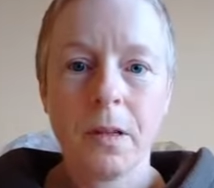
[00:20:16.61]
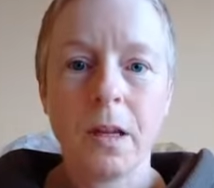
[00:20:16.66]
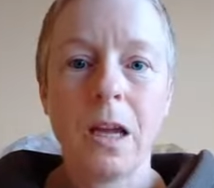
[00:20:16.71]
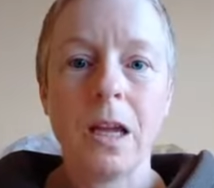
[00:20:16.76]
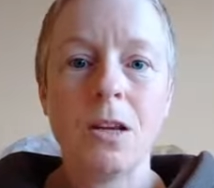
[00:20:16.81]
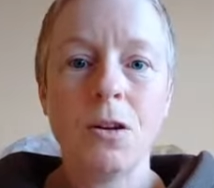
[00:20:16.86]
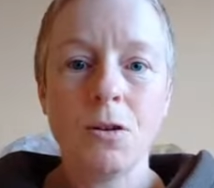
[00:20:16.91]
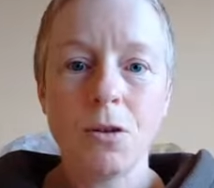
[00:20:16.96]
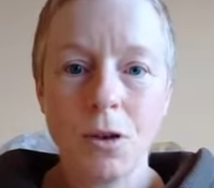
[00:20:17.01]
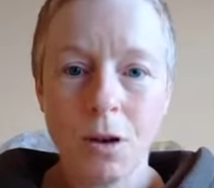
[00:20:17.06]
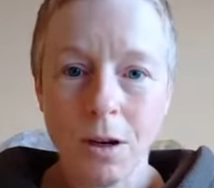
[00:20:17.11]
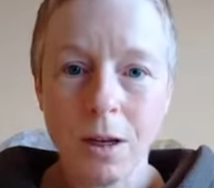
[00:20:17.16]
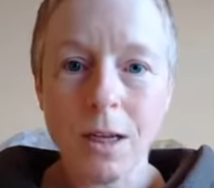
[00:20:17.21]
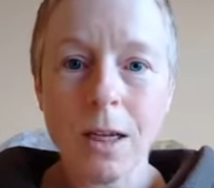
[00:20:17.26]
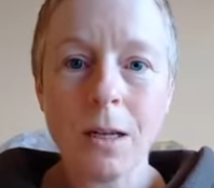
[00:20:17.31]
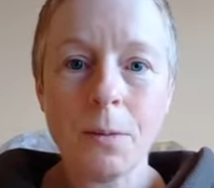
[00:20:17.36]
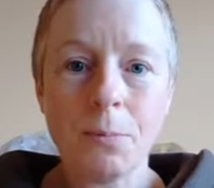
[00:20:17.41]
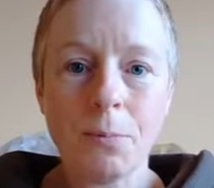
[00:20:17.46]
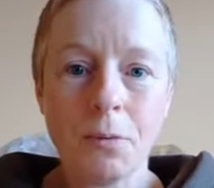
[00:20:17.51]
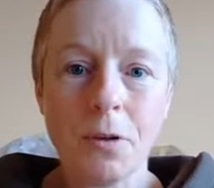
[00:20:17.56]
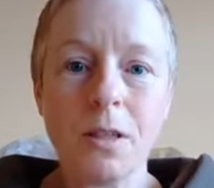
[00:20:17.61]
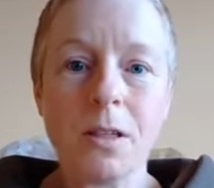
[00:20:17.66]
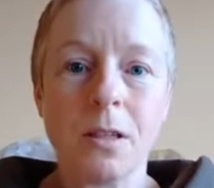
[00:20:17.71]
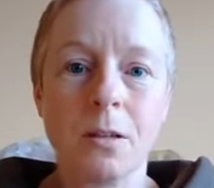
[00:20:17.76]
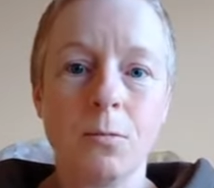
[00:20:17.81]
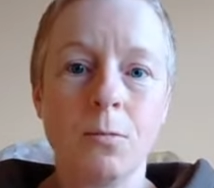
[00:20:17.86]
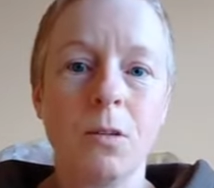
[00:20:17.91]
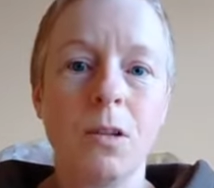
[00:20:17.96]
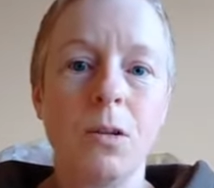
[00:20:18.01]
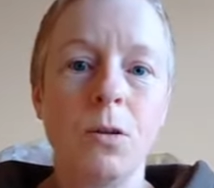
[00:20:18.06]
and you got to get
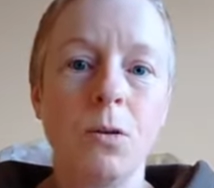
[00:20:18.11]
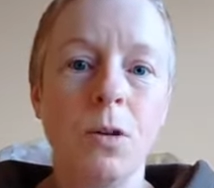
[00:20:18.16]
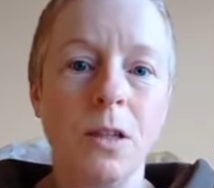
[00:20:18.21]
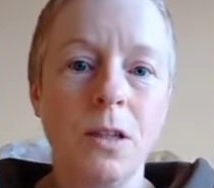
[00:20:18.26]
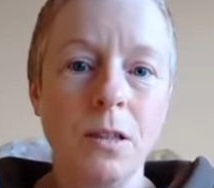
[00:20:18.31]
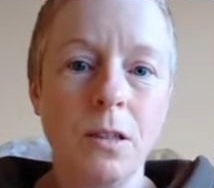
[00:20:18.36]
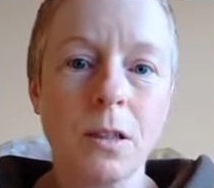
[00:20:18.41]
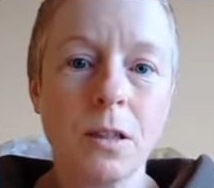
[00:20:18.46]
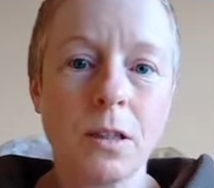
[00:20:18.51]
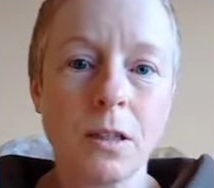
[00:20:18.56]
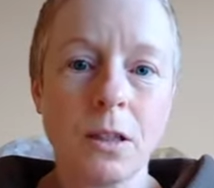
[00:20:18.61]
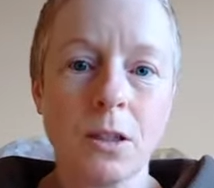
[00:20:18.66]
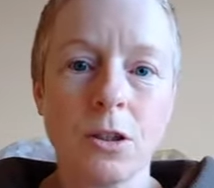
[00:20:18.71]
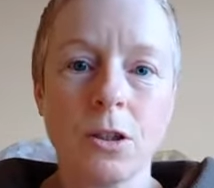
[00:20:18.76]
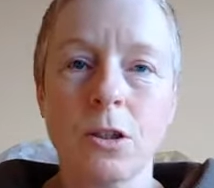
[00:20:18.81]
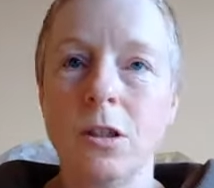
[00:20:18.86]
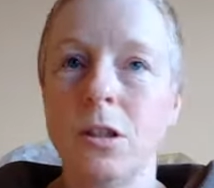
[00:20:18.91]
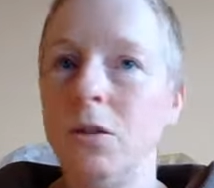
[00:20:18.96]
present with your indecision